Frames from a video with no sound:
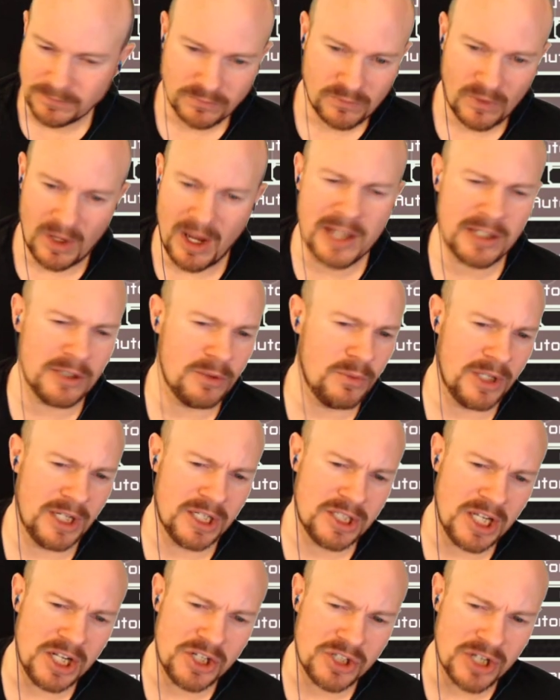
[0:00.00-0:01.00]
I don't want
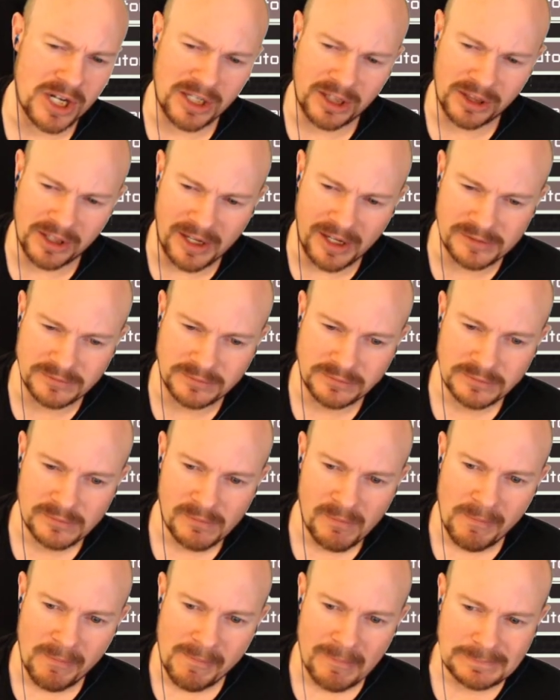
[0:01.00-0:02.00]
to teach anything.
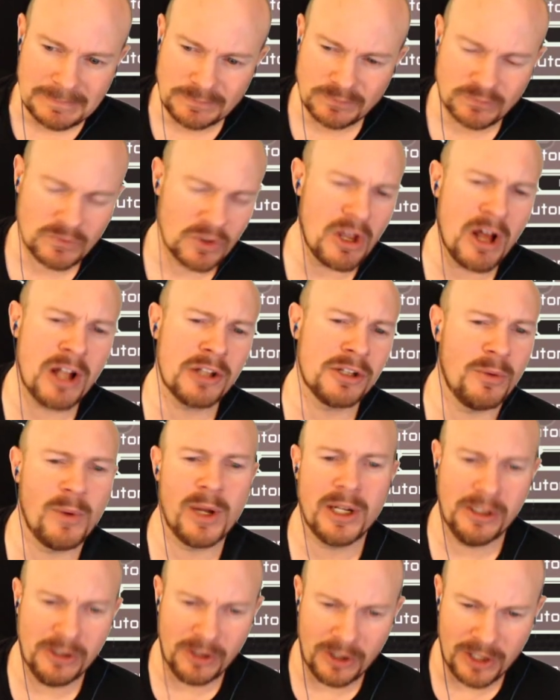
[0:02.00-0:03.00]
Y'all don't
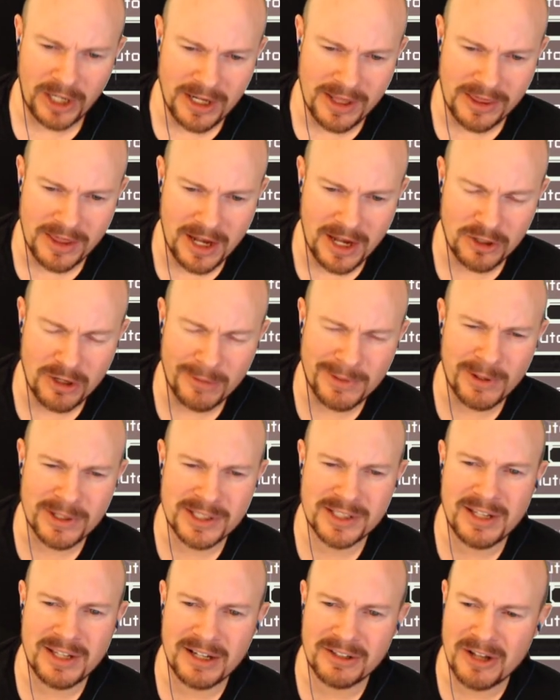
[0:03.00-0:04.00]
want to learn anything. Nobody
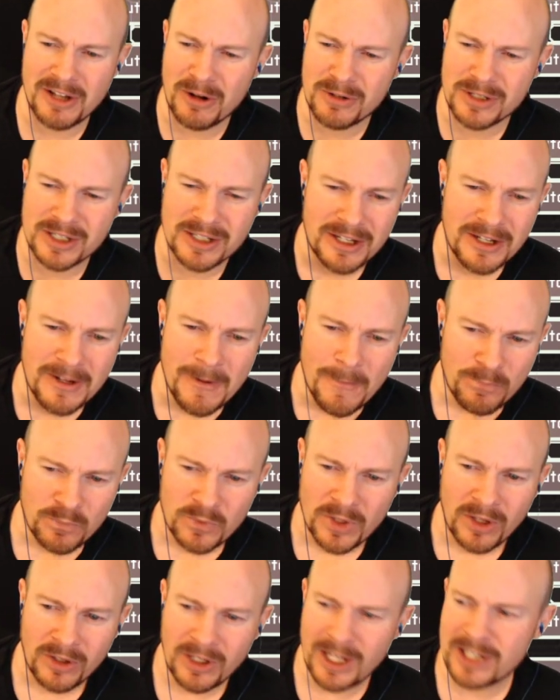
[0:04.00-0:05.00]
wants to take notes.
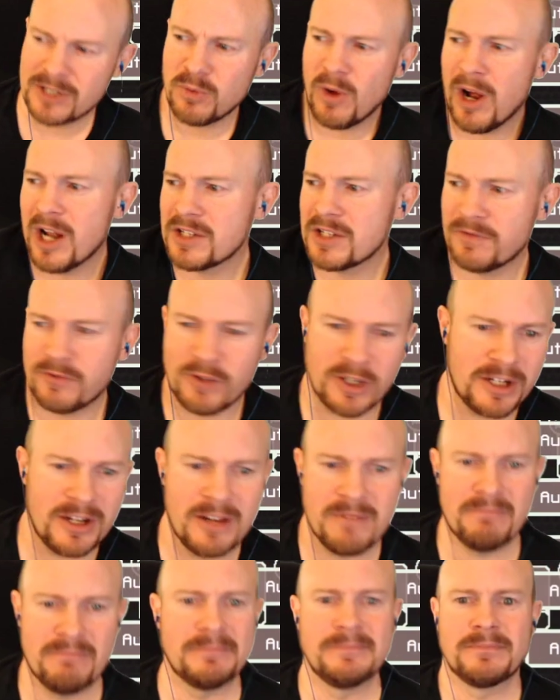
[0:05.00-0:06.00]
Let's watch
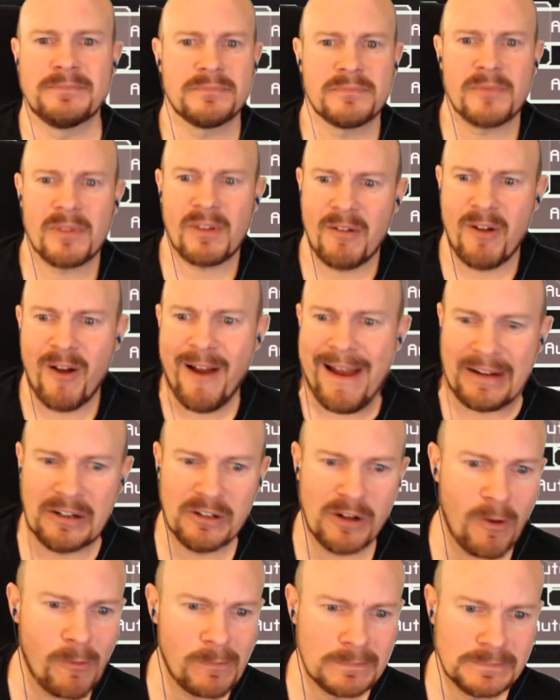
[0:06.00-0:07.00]
fricking I don't
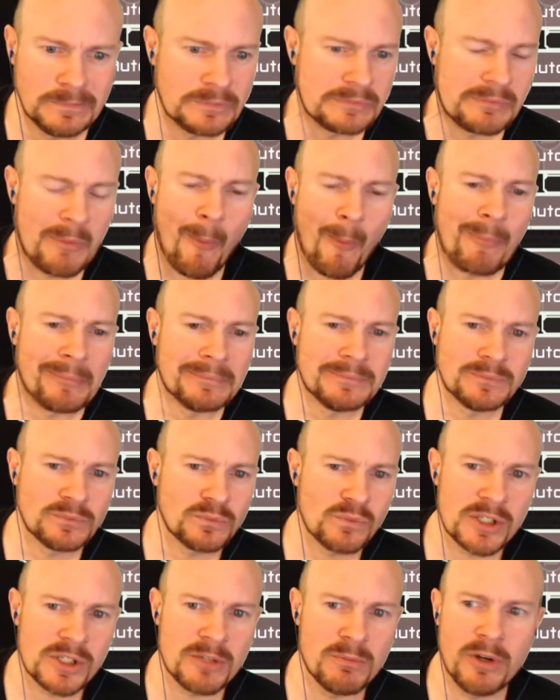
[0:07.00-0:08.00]
know,
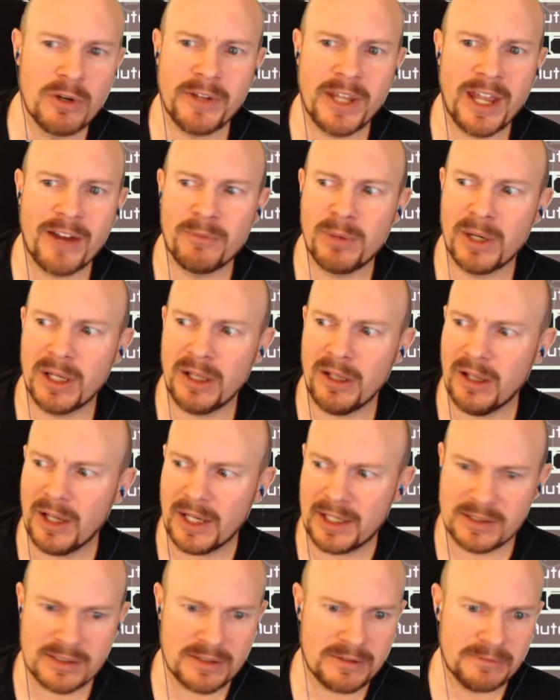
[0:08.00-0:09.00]
what's a movie everybody
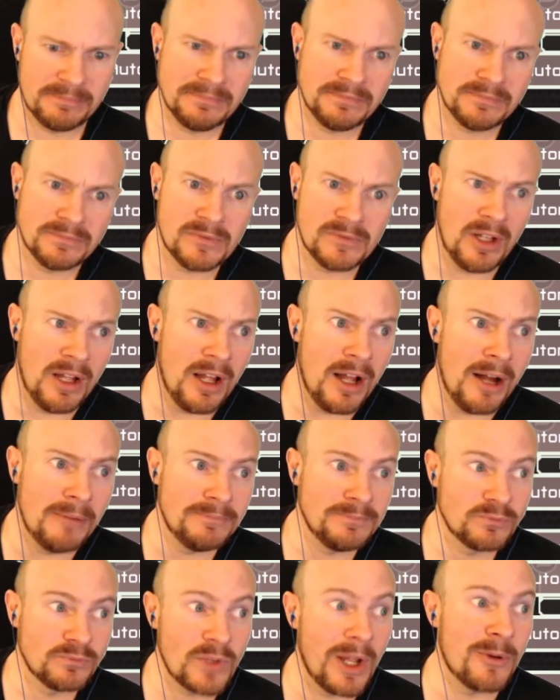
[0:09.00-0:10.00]
likes?
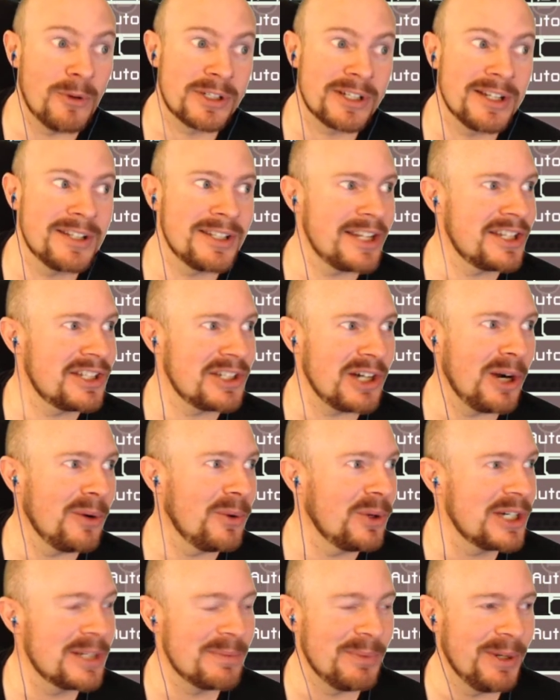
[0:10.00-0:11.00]
Um, I was going to say Star
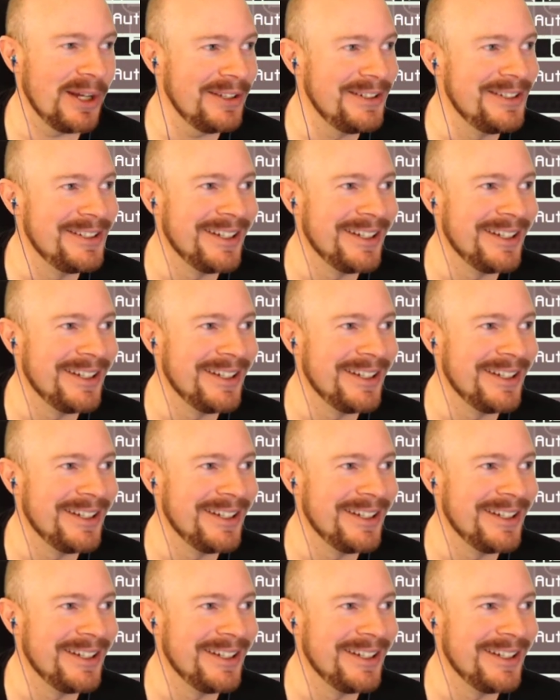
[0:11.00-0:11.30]
Wars, but